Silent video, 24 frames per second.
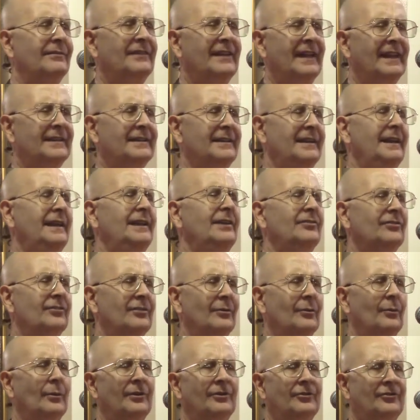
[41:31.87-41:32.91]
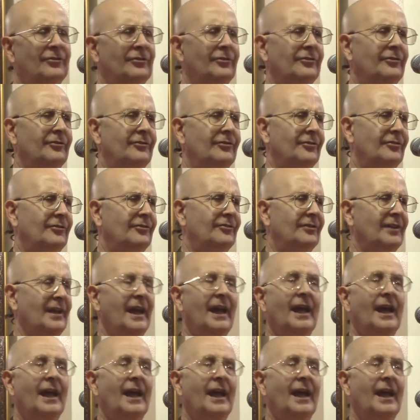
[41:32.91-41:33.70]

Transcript: technique, so one shouldn't just